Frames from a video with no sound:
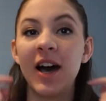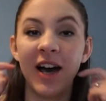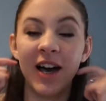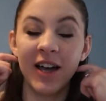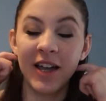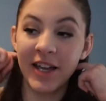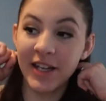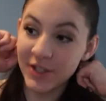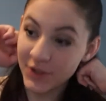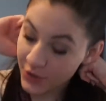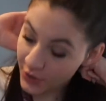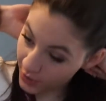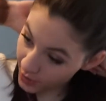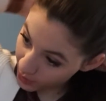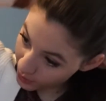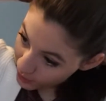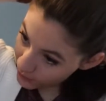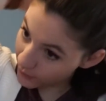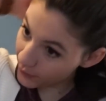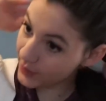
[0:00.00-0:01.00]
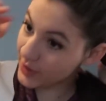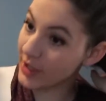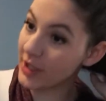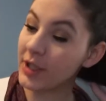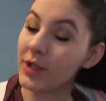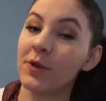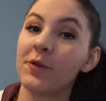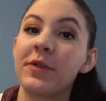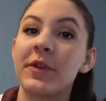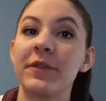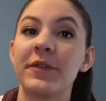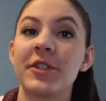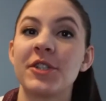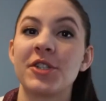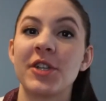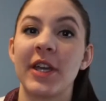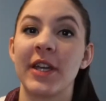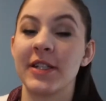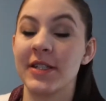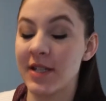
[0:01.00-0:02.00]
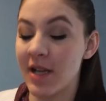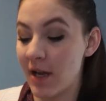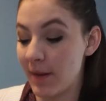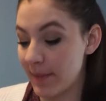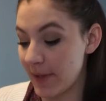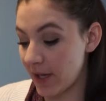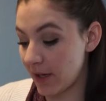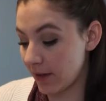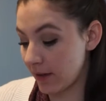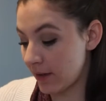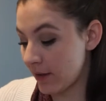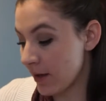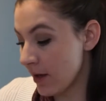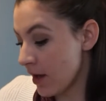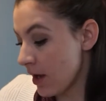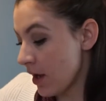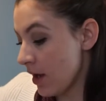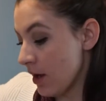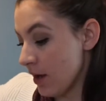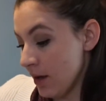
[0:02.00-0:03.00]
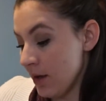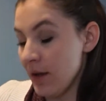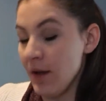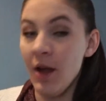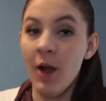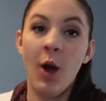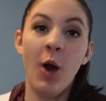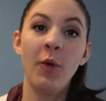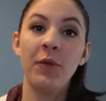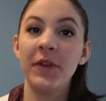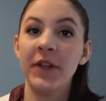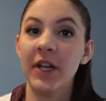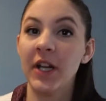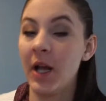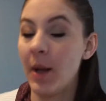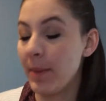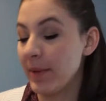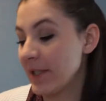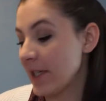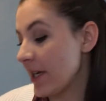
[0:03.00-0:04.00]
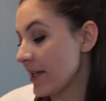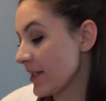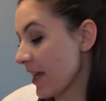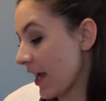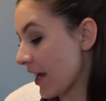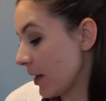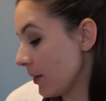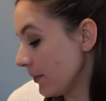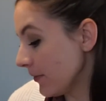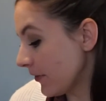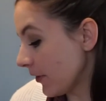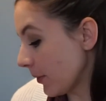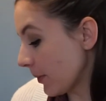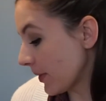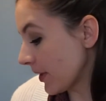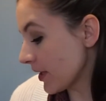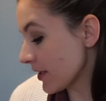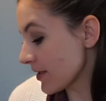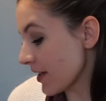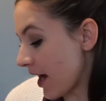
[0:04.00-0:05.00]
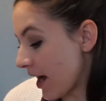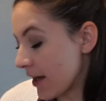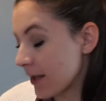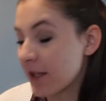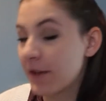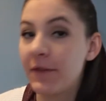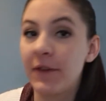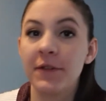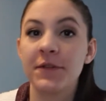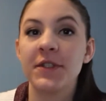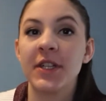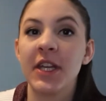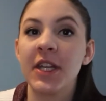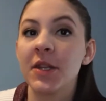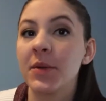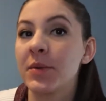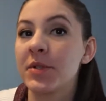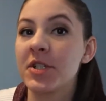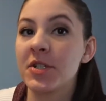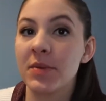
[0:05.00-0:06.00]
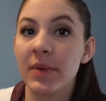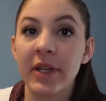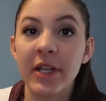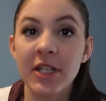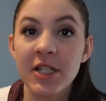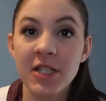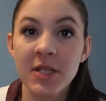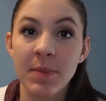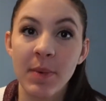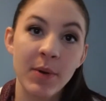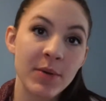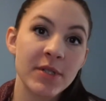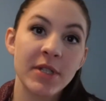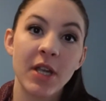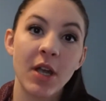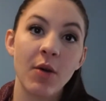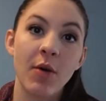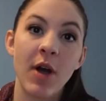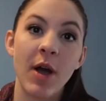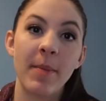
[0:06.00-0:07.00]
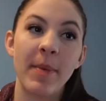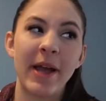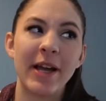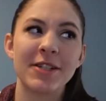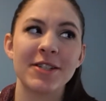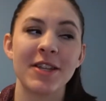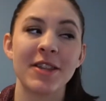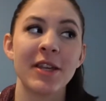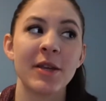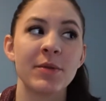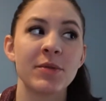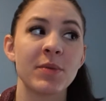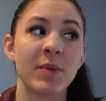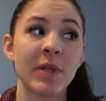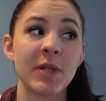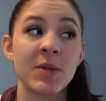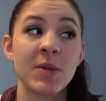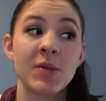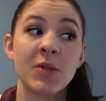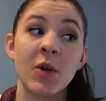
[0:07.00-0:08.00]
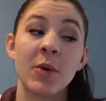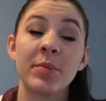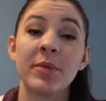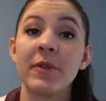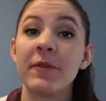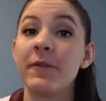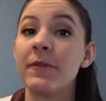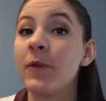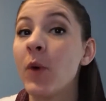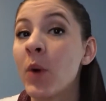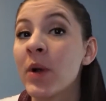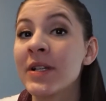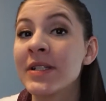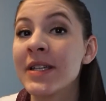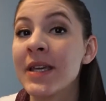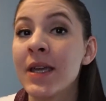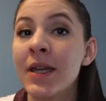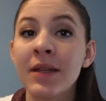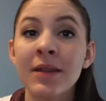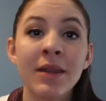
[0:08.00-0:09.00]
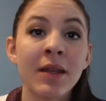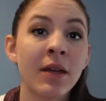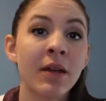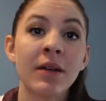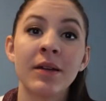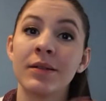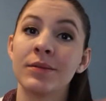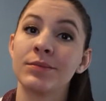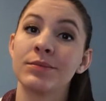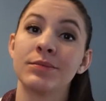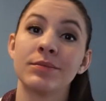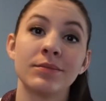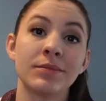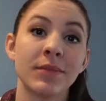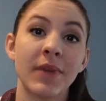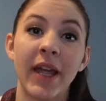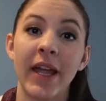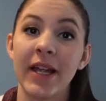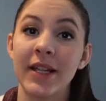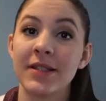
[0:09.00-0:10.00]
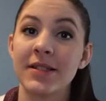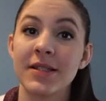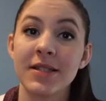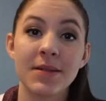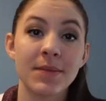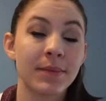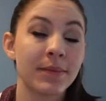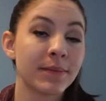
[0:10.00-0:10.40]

intro for the new 50 Shades coming hopefully in a couple days. I am filming this on the 15th, which is when it's supposed to go up. Actually, I think it was released to sculpt the 14th. It's,